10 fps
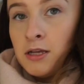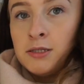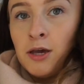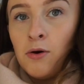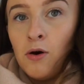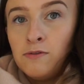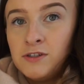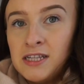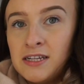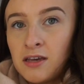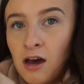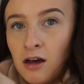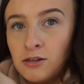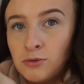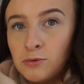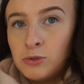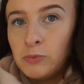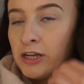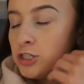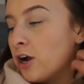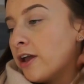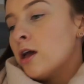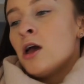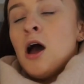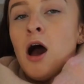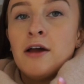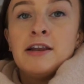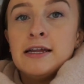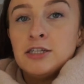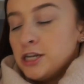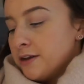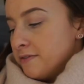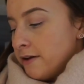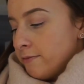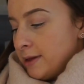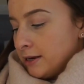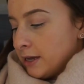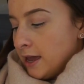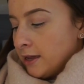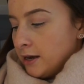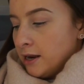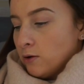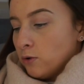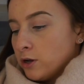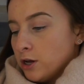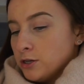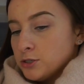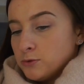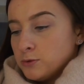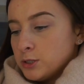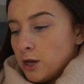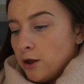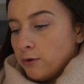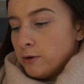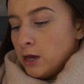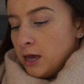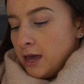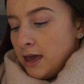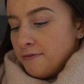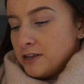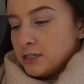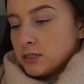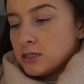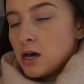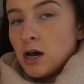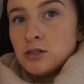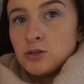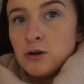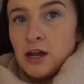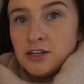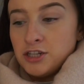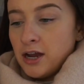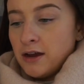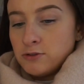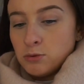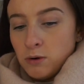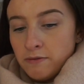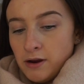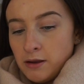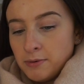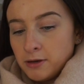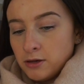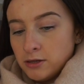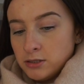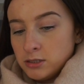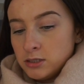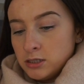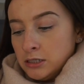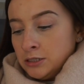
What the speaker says: So often there's curdles, which I literally have never made a cake and it not curdle. So if it does curdle, like, you don't have to worry, because,